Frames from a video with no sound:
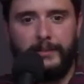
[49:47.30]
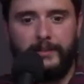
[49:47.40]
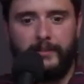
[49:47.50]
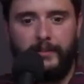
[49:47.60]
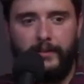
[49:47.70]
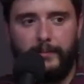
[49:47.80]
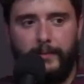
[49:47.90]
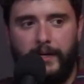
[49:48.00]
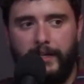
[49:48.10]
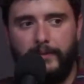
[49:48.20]
car to
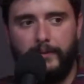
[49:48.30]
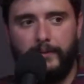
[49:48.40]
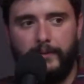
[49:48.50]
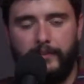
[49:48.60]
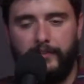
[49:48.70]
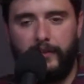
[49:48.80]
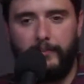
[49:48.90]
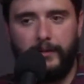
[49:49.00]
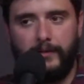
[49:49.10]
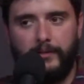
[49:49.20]
mine or
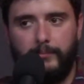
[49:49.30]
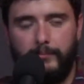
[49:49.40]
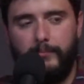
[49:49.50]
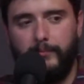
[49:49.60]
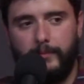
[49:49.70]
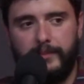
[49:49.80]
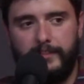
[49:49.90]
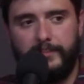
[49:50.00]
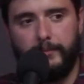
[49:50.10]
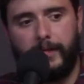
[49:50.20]
something with
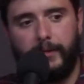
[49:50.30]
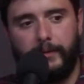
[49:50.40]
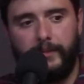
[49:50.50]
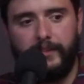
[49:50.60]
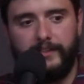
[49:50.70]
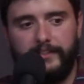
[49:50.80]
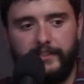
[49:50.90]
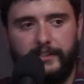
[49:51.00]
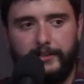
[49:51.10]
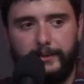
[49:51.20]
decent power, at least
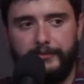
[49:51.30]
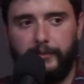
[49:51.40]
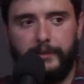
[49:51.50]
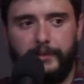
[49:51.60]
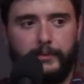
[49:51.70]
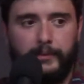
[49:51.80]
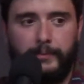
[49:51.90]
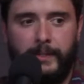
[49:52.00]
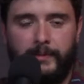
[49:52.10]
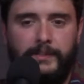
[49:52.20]
like 300-400
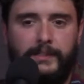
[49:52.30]
horsepower.